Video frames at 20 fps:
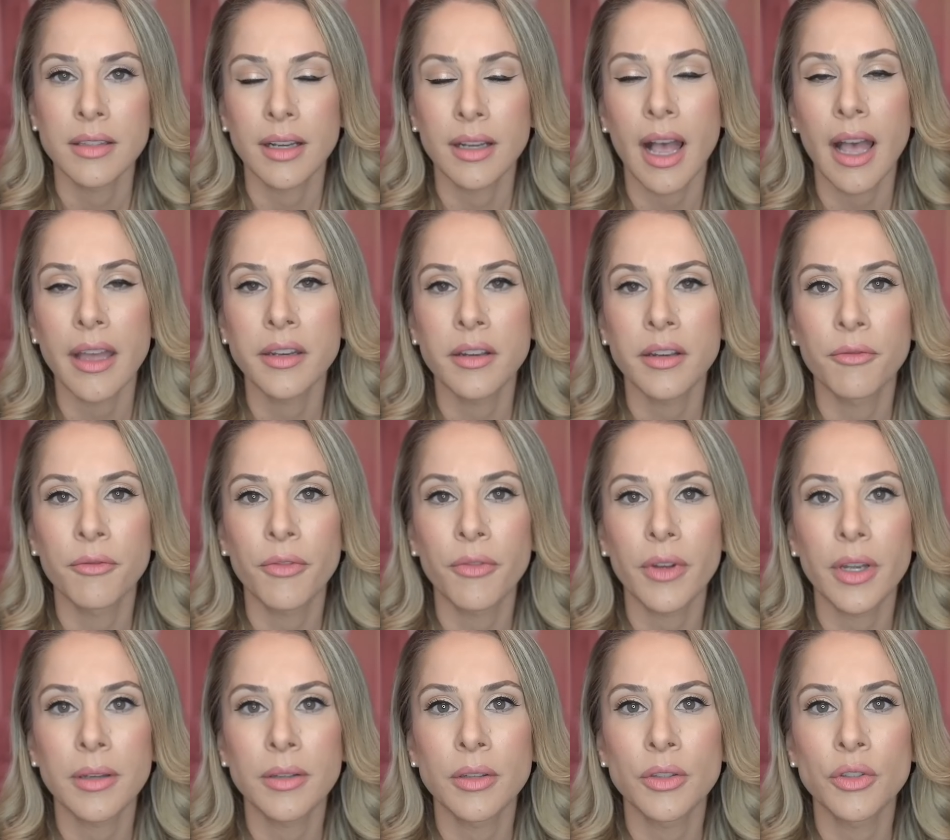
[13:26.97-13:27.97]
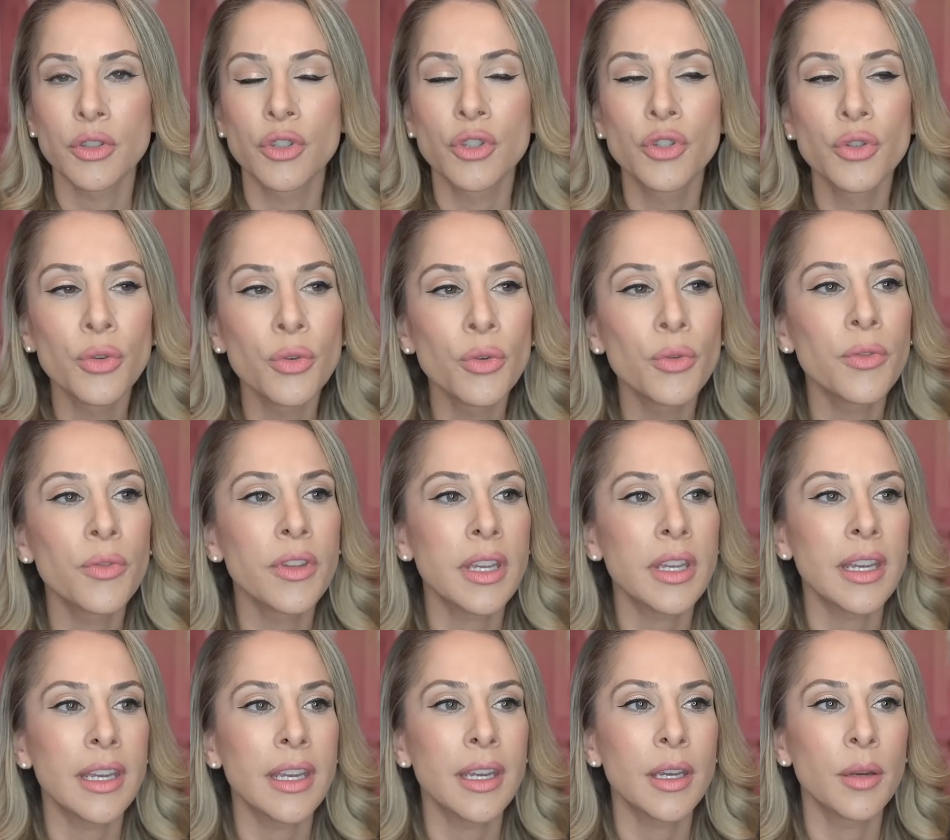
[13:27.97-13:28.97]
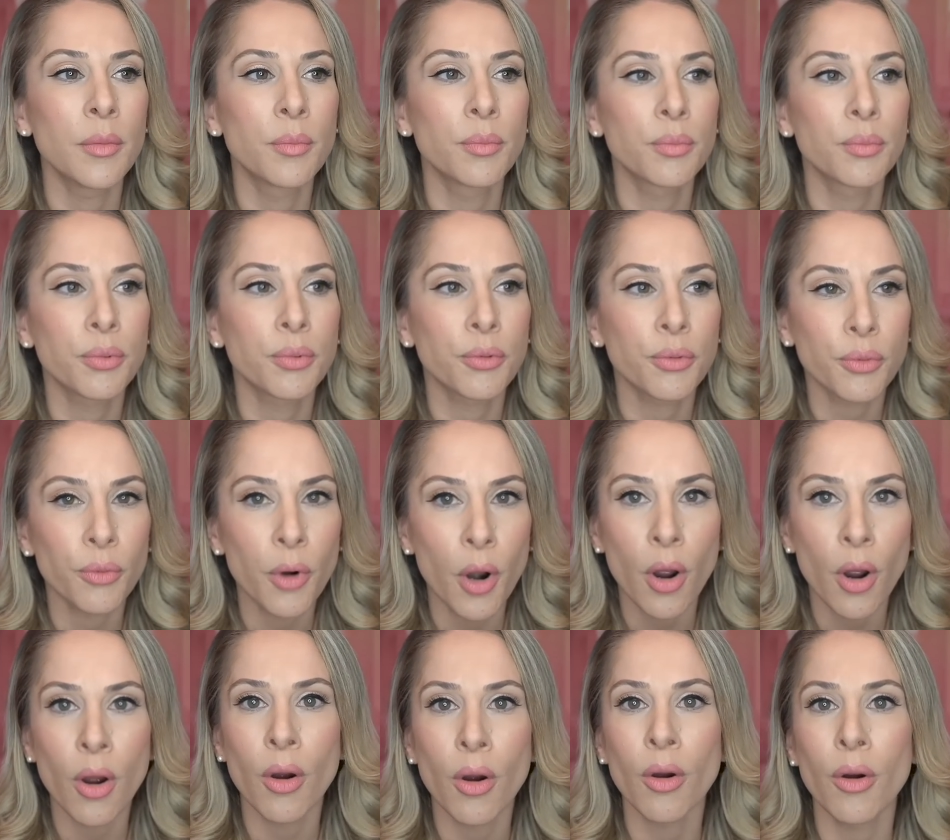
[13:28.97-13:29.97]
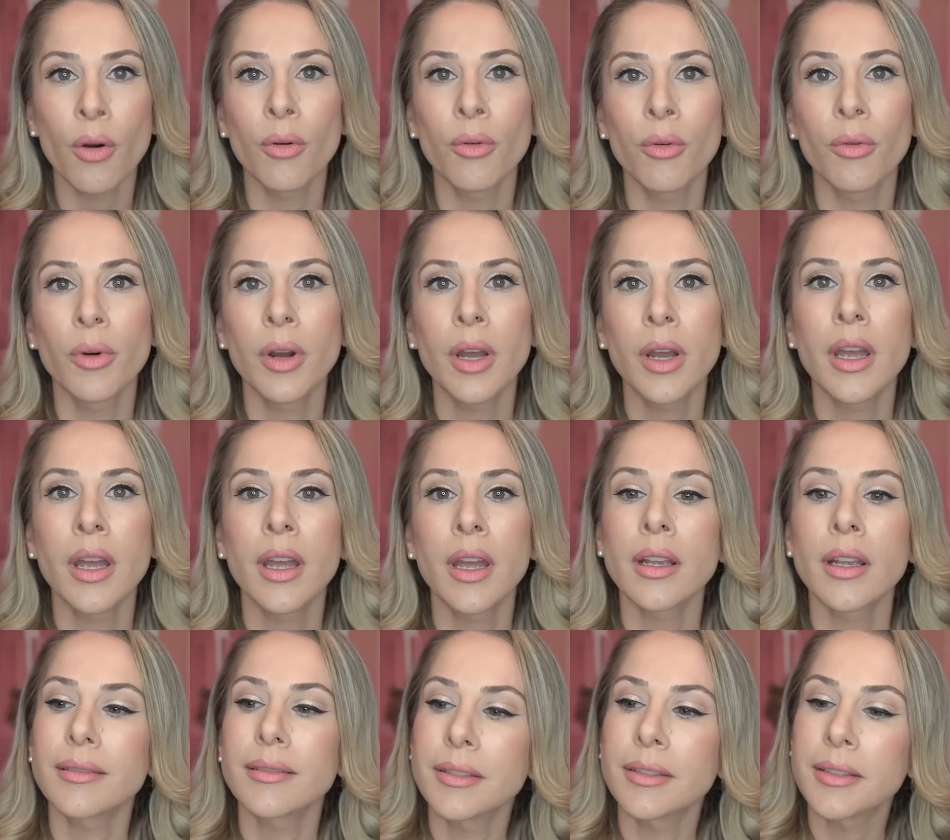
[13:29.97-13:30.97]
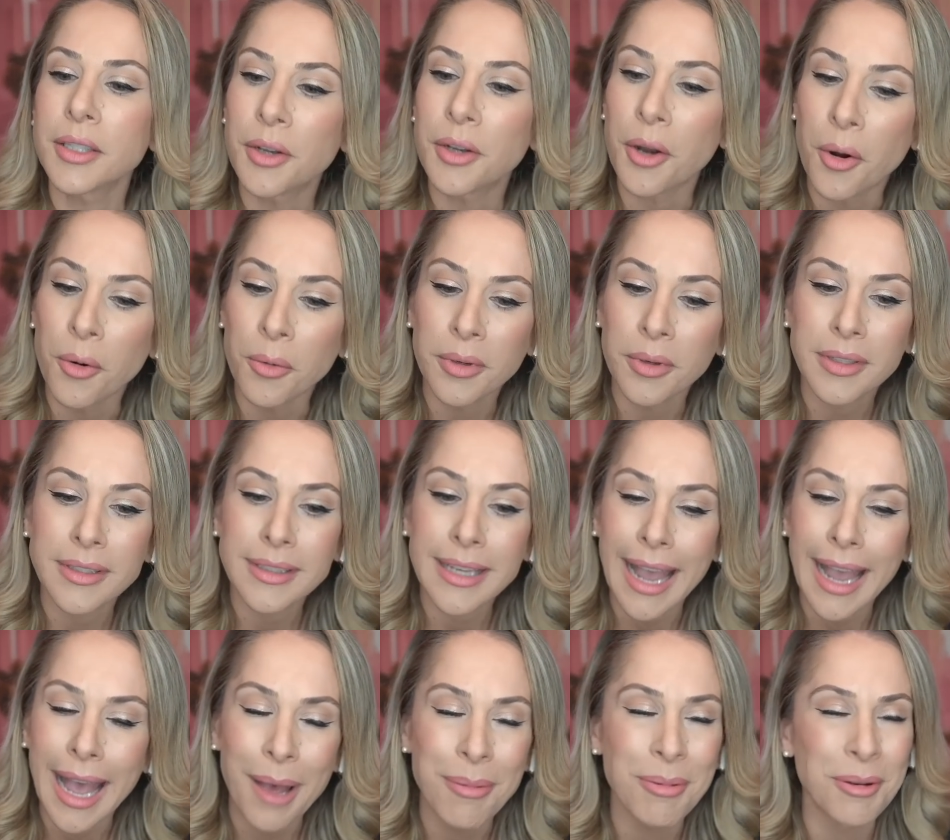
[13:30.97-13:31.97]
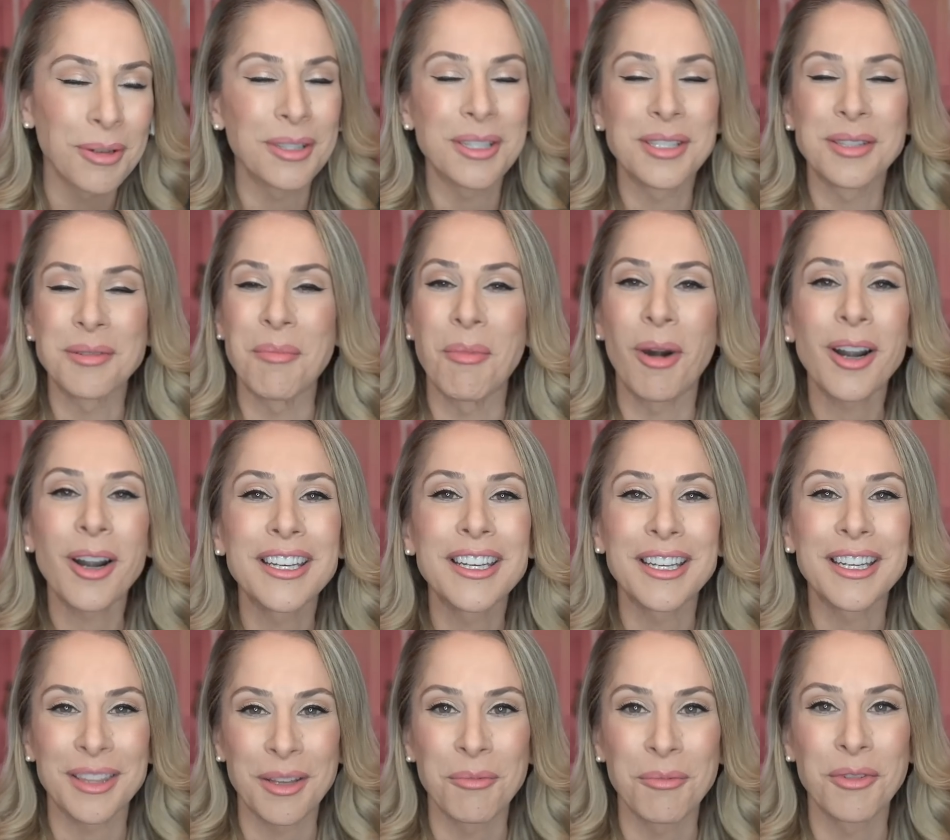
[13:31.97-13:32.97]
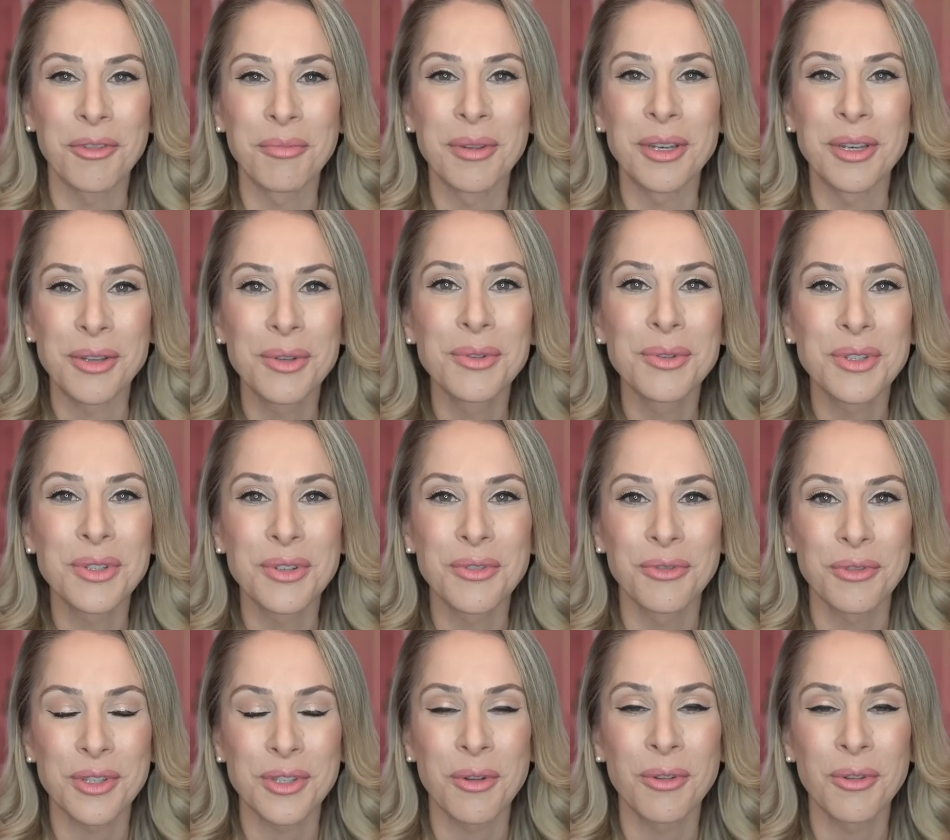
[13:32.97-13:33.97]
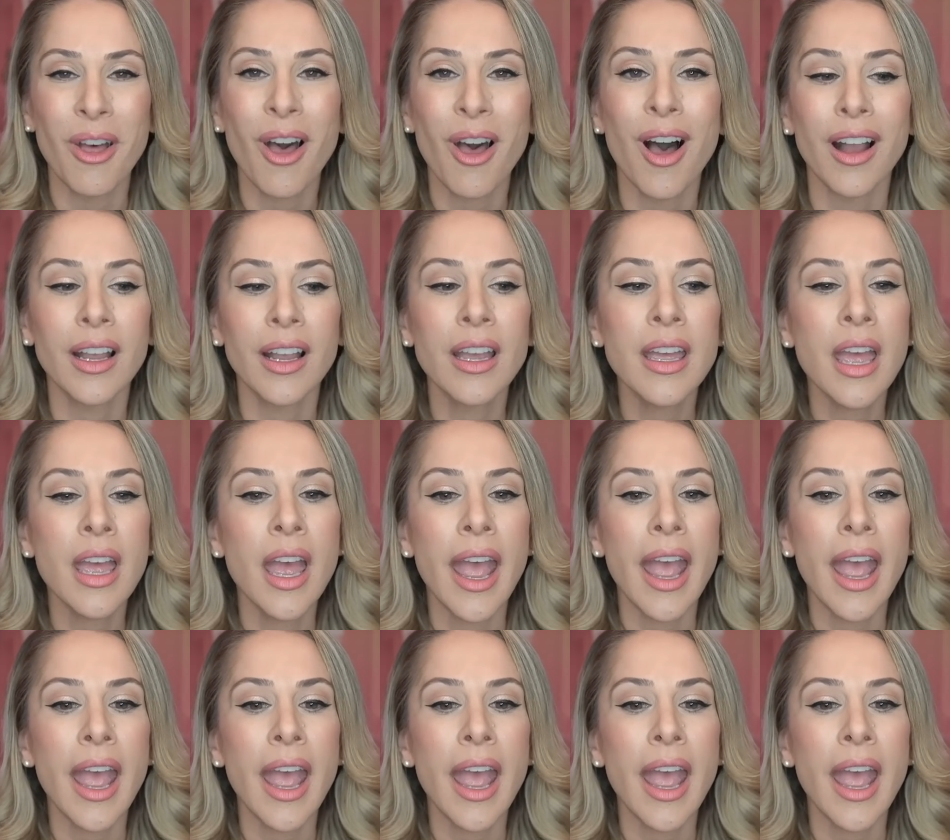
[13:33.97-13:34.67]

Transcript: to kind of do the pro you know capitalism marketing that we've been used to for so long.